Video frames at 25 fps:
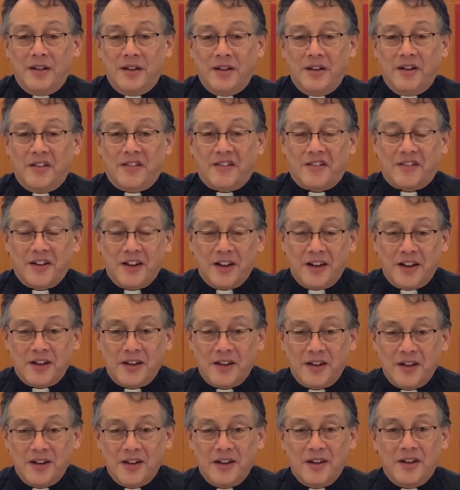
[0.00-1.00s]

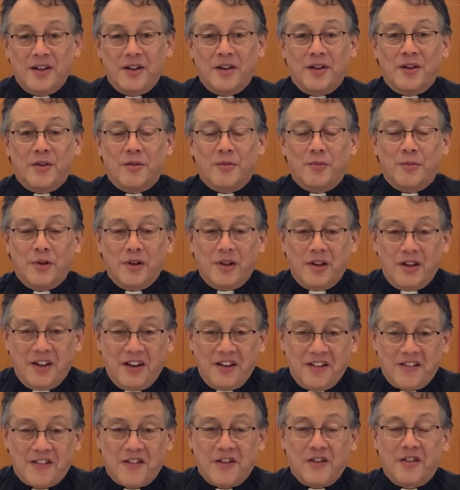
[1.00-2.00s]
Instead,
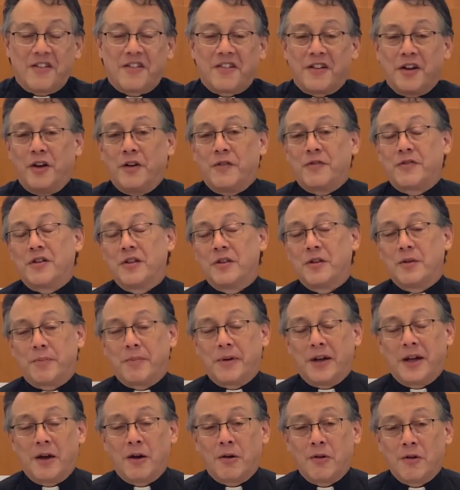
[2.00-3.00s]
release yourself to the
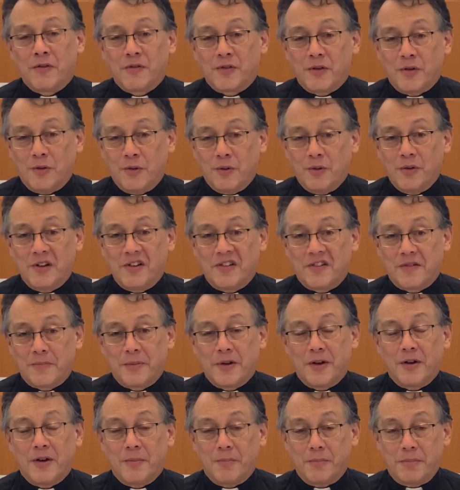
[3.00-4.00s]
power of the Holy
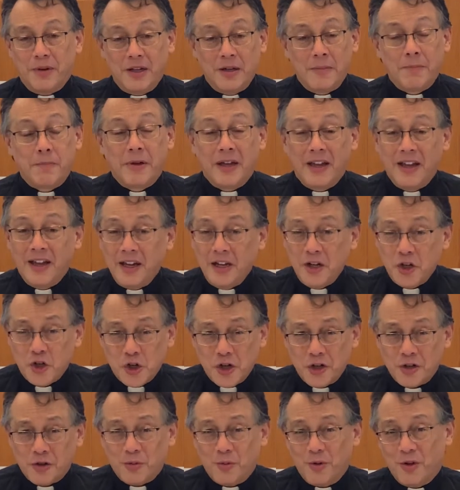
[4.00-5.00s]
Spirit. Be
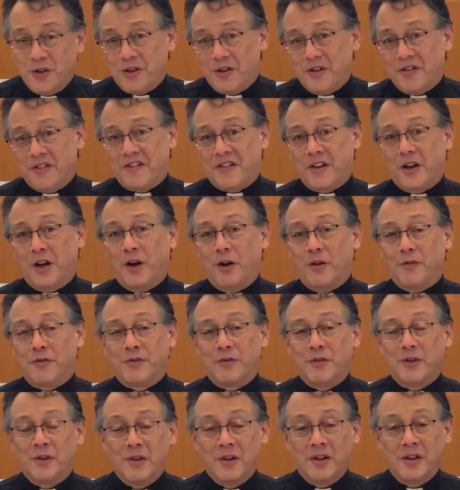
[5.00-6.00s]
patient with yourself.
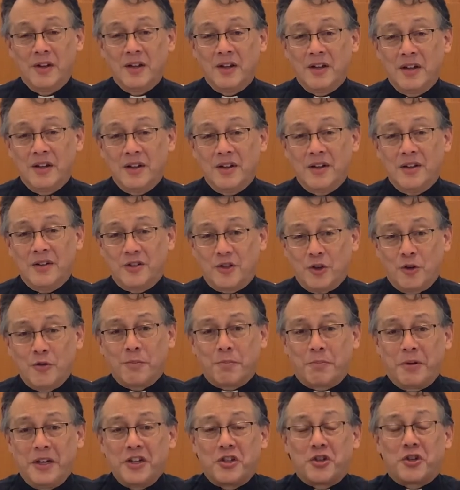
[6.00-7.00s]

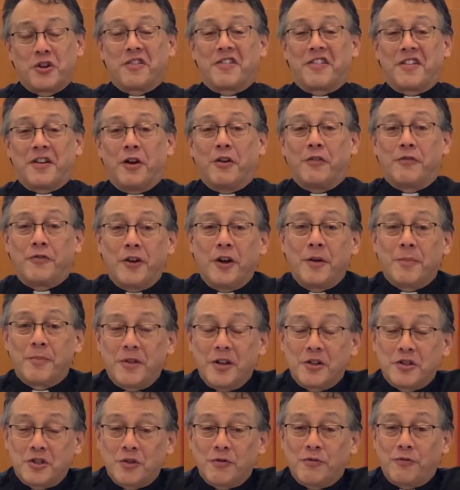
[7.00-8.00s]
Don't beat yourself up
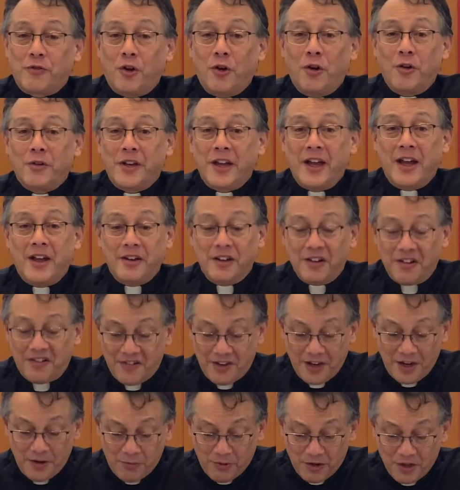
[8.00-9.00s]
that you fall down.
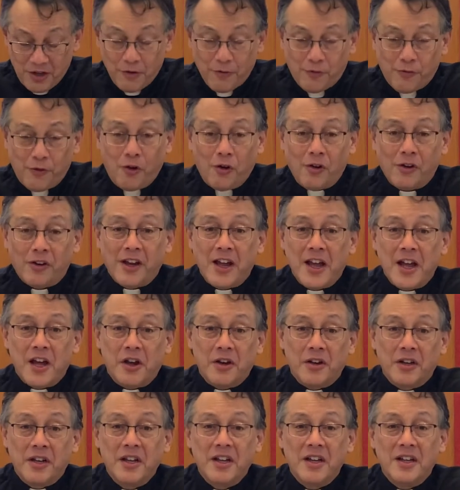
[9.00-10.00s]
Instead, when you fall
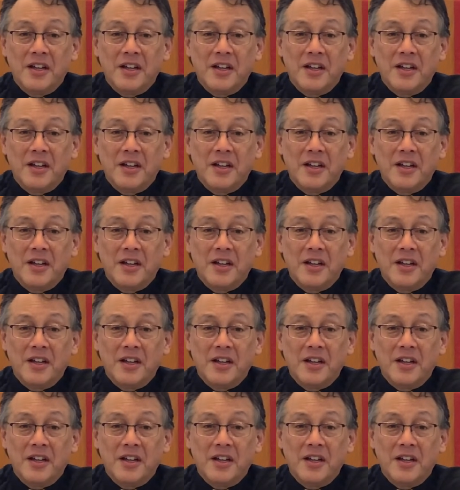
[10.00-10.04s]
down,